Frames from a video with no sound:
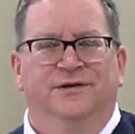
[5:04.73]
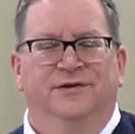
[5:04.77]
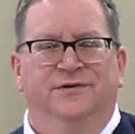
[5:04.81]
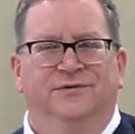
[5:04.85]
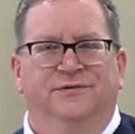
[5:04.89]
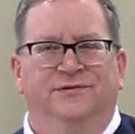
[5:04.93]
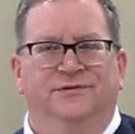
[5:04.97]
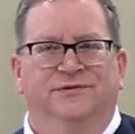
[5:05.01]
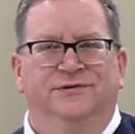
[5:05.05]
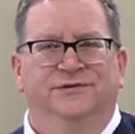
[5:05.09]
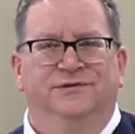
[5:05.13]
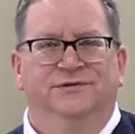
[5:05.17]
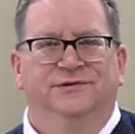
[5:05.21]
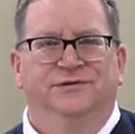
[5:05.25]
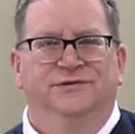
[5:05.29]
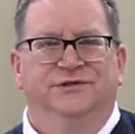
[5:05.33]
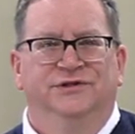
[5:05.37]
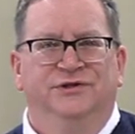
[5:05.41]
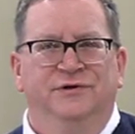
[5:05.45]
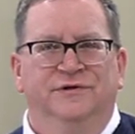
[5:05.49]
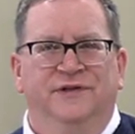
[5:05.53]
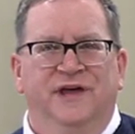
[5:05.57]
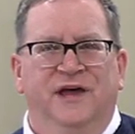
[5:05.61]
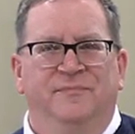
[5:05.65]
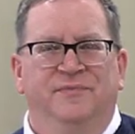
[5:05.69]
you
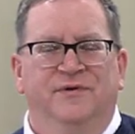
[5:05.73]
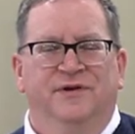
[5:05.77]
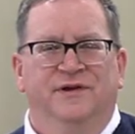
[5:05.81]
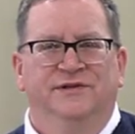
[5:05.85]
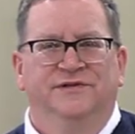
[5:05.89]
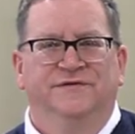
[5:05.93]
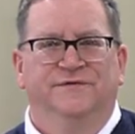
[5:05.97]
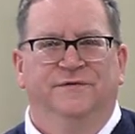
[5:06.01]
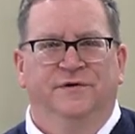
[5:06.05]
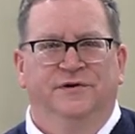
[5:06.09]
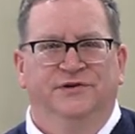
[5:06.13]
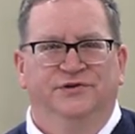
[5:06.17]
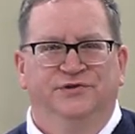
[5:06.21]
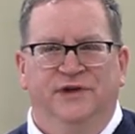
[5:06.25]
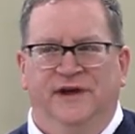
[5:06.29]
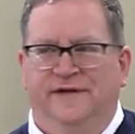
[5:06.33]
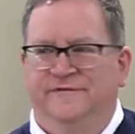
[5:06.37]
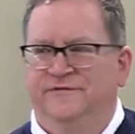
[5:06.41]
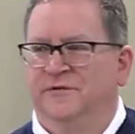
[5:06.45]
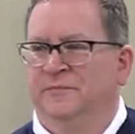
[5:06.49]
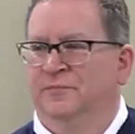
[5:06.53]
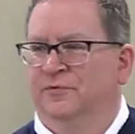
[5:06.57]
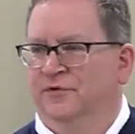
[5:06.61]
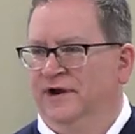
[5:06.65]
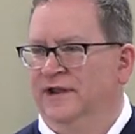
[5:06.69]
do that because first you
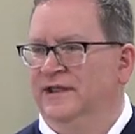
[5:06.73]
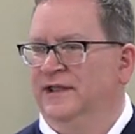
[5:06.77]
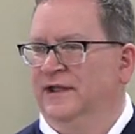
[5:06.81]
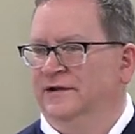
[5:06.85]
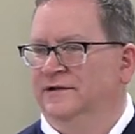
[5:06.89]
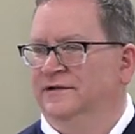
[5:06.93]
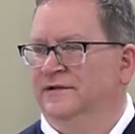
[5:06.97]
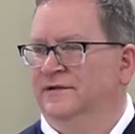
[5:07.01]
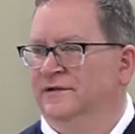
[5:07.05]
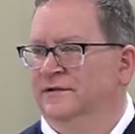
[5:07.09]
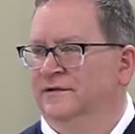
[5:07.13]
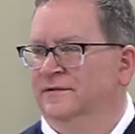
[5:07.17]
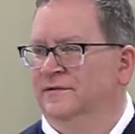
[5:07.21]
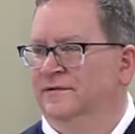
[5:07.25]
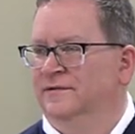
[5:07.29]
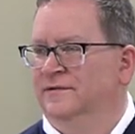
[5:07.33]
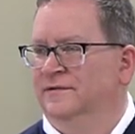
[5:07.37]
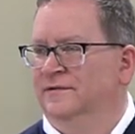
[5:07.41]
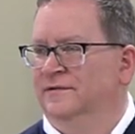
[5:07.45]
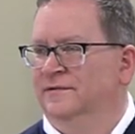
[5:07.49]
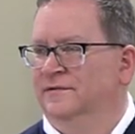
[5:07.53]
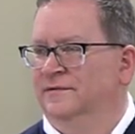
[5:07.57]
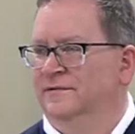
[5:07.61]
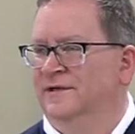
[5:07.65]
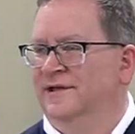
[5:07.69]
have to break it.
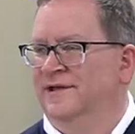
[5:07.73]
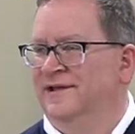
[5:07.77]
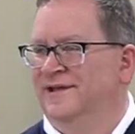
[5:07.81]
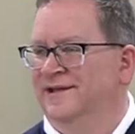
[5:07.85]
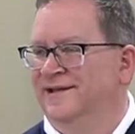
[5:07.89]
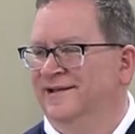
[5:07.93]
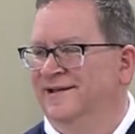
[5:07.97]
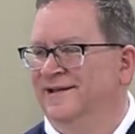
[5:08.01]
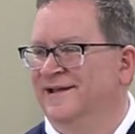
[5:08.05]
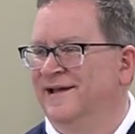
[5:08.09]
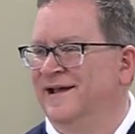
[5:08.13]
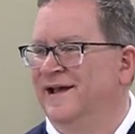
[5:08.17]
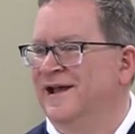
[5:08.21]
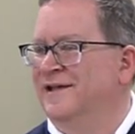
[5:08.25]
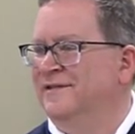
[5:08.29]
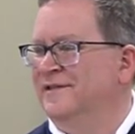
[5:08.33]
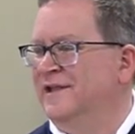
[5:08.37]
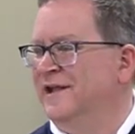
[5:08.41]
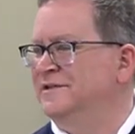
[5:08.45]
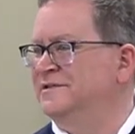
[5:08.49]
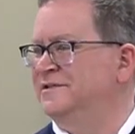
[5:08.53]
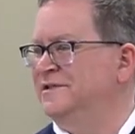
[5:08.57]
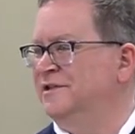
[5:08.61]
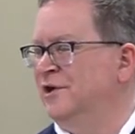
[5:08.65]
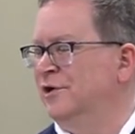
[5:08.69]

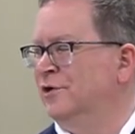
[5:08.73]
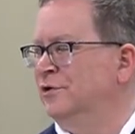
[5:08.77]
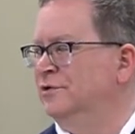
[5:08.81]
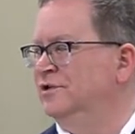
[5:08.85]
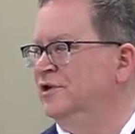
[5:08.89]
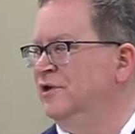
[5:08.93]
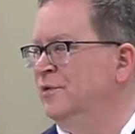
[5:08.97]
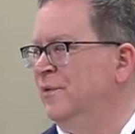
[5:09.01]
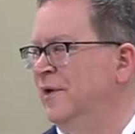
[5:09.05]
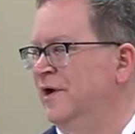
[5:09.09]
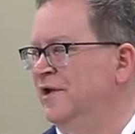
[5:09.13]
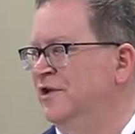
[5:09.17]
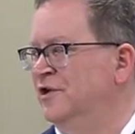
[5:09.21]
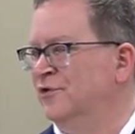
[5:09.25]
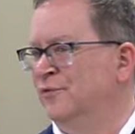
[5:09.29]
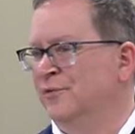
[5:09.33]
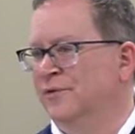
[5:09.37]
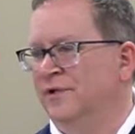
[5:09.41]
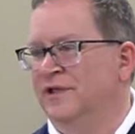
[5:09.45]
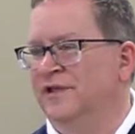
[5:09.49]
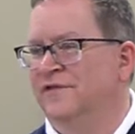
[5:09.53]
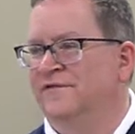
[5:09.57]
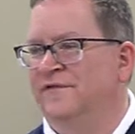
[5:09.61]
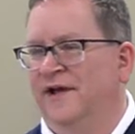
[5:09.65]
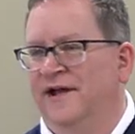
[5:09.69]
That's the only way you
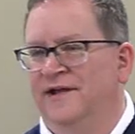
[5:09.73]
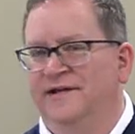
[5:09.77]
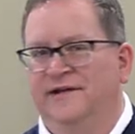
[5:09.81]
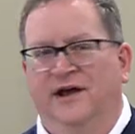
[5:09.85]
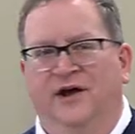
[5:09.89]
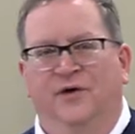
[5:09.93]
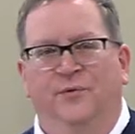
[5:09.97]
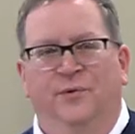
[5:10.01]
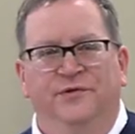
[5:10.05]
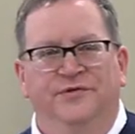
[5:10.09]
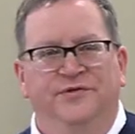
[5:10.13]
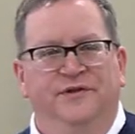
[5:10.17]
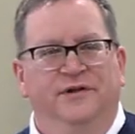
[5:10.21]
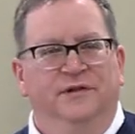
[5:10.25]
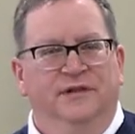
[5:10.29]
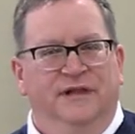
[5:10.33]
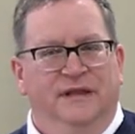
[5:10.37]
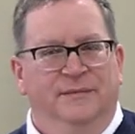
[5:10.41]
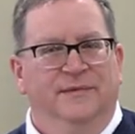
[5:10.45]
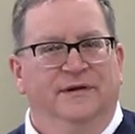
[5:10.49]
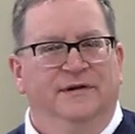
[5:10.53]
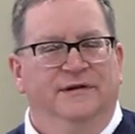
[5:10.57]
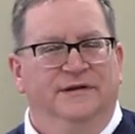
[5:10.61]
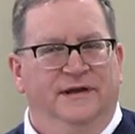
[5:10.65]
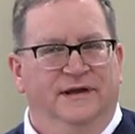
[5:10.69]
really find out what the
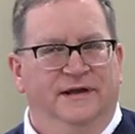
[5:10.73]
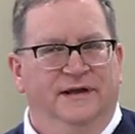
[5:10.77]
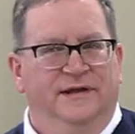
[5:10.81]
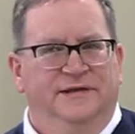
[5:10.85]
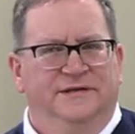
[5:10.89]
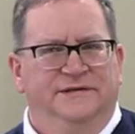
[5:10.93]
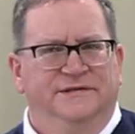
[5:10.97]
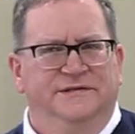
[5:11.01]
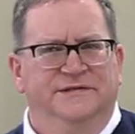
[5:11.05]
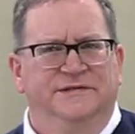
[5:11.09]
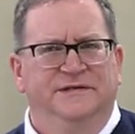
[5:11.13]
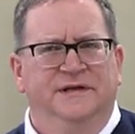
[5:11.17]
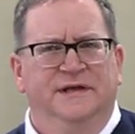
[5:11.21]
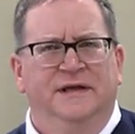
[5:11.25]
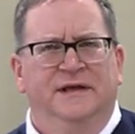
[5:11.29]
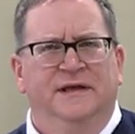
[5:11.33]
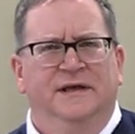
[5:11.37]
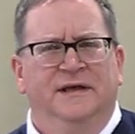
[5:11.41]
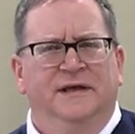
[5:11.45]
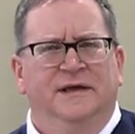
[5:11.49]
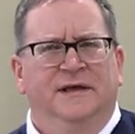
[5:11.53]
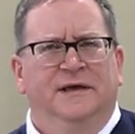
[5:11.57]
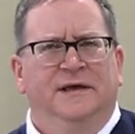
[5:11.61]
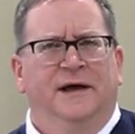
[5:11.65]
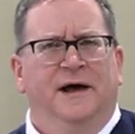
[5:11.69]
limit is.
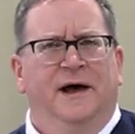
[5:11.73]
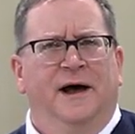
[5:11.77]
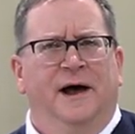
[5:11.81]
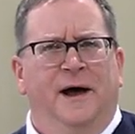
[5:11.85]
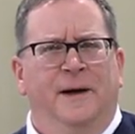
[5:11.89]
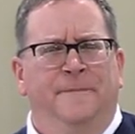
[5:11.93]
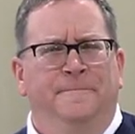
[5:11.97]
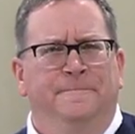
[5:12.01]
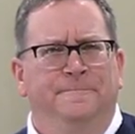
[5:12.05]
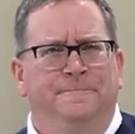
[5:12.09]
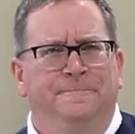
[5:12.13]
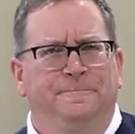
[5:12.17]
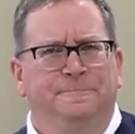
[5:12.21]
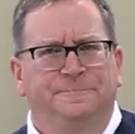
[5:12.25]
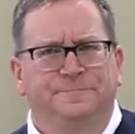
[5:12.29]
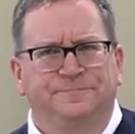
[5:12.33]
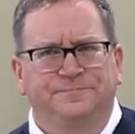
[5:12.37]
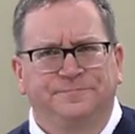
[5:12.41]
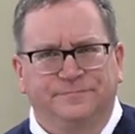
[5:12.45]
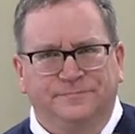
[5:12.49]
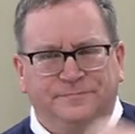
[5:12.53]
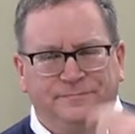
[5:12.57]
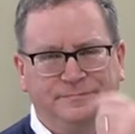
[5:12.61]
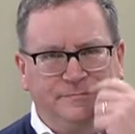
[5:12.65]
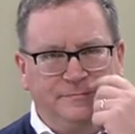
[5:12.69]
So
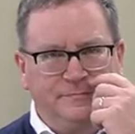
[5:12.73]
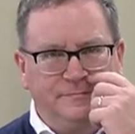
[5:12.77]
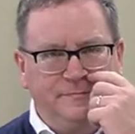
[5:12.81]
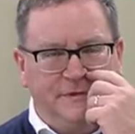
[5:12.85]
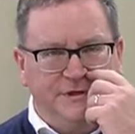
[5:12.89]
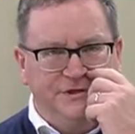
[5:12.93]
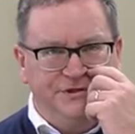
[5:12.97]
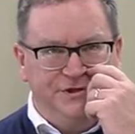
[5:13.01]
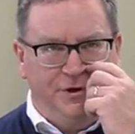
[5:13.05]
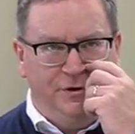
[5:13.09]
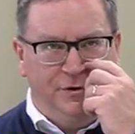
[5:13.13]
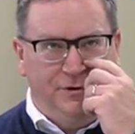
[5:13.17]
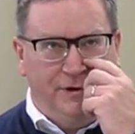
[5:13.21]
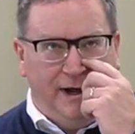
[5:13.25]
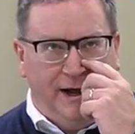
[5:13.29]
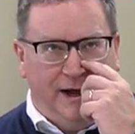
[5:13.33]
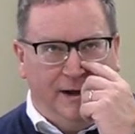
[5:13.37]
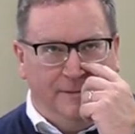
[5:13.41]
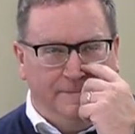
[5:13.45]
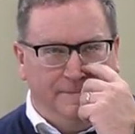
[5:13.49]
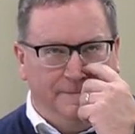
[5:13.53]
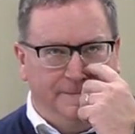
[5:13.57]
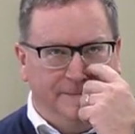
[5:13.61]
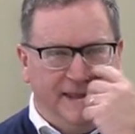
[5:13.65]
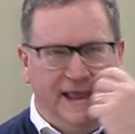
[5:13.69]

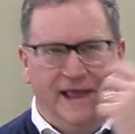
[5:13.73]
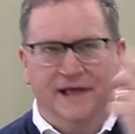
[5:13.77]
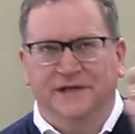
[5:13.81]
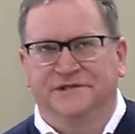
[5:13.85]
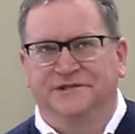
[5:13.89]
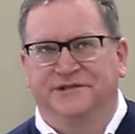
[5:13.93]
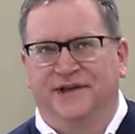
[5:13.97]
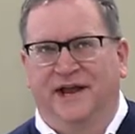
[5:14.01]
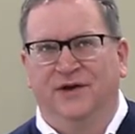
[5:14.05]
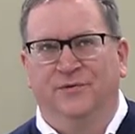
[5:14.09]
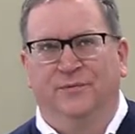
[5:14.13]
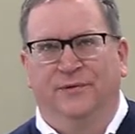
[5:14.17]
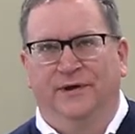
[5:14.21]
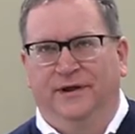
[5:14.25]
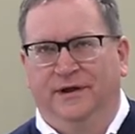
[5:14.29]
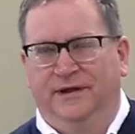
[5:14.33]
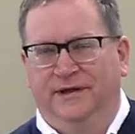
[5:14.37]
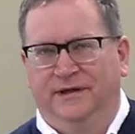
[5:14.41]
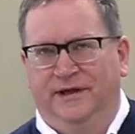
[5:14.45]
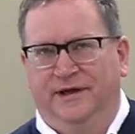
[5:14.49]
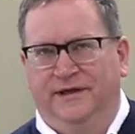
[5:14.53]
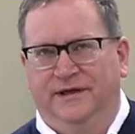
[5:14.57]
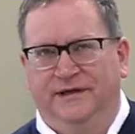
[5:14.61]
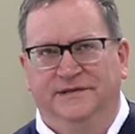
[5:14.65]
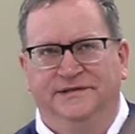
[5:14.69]
Cal
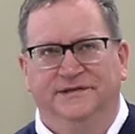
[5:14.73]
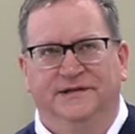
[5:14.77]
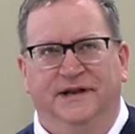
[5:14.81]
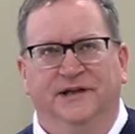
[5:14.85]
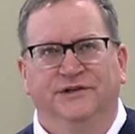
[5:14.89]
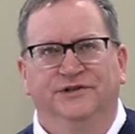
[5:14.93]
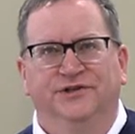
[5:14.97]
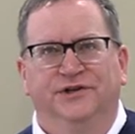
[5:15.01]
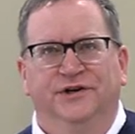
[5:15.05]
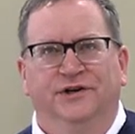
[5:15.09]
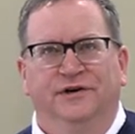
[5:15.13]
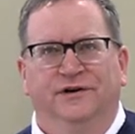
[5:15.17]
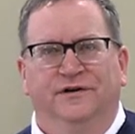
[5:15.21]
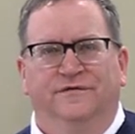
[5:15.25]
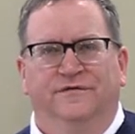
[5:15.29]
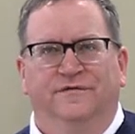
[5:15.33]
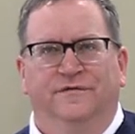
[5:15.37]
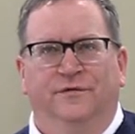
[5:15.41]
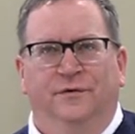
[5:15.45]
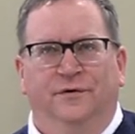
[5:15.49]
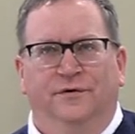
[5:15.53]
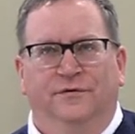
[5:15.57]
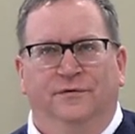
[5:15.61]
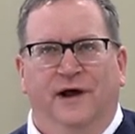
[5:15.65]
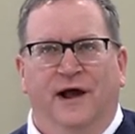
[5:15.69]
Steinweg is an engineer
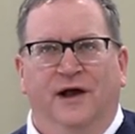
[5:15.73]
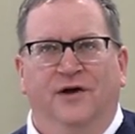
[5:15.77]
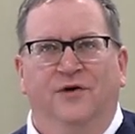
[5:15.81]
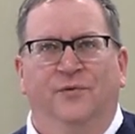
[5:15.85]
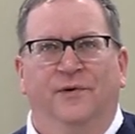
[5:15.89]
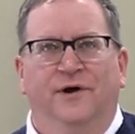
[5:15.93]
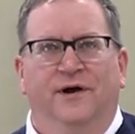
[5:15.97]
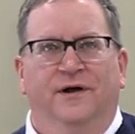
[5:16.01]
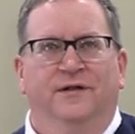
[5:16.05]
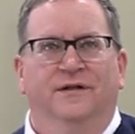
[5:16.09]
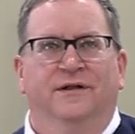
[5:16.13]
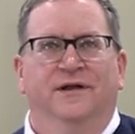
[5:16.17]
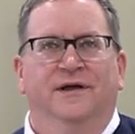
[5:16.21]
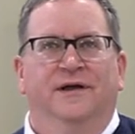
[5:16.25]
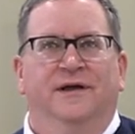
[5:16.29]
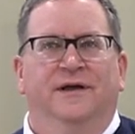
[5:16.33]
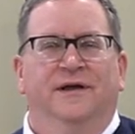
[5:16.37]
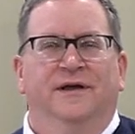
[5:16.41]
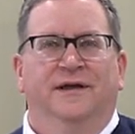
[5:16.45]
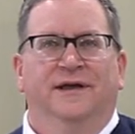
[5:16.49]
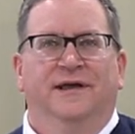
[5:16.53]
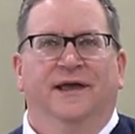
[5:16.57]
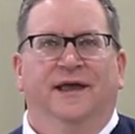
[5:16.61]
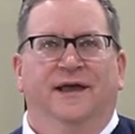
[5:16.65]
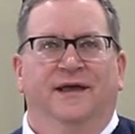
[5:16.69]
for Rockwell,
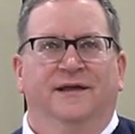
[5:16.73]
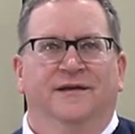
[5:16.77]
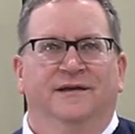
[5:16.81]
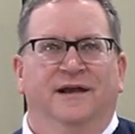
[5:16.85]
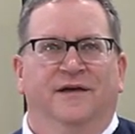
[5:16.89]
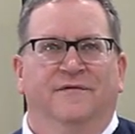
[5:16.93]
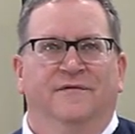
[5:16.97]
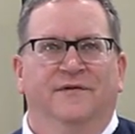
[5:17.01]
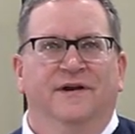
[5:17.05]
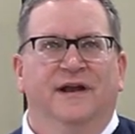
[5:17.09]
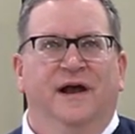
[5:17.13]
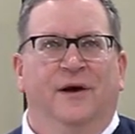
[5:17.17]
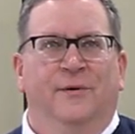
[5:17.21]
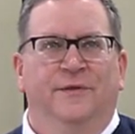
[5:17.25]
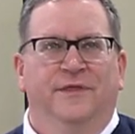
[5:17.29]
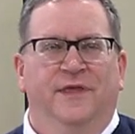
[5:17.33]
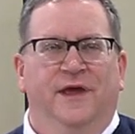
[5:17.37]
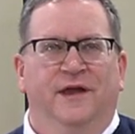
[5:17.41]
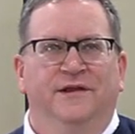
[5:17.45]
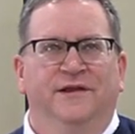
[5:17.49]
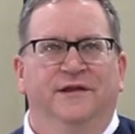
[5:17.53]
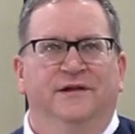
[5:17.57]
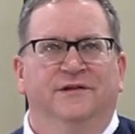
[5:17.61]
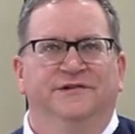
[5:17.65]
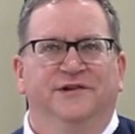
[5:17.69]
and every now and
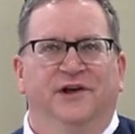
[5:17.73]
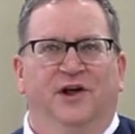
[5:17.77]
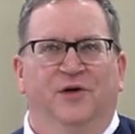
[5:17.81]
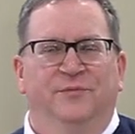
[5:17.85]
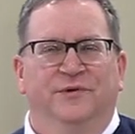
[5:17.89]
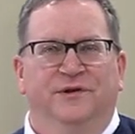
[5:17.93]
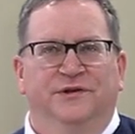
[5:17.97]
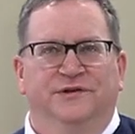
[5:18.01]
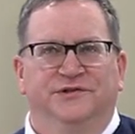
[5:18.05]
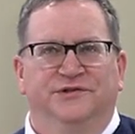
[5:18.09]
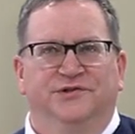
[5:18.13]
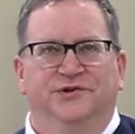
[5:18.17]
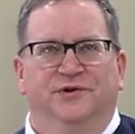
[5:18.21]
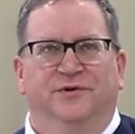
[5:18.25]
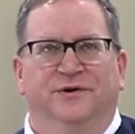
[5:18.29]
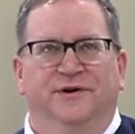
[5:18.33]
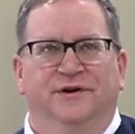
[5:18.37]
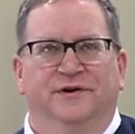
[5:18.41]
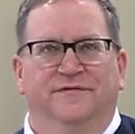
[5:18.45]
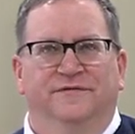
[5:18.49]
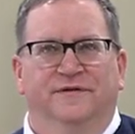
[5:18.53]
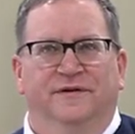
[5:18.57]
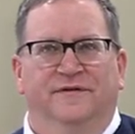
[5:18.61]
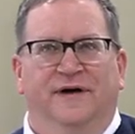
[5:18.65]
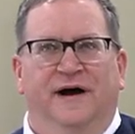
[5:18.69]
then he'll tell me a
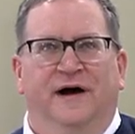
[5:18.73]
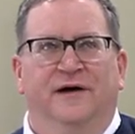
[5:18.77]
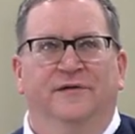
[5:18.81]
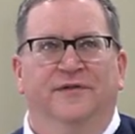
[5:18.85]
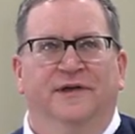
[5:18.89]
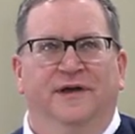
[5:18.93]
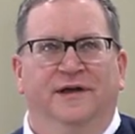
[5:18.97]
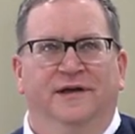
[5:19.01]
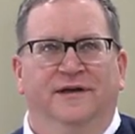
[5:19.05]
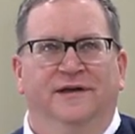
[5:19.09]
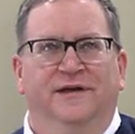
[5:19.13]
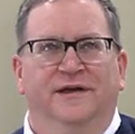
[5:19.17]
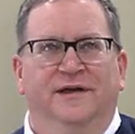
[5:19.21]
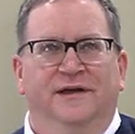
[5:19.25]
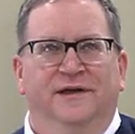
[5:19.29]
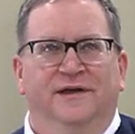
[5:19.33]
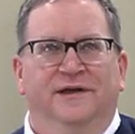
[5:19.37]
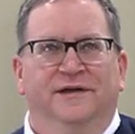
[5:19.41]
story of how they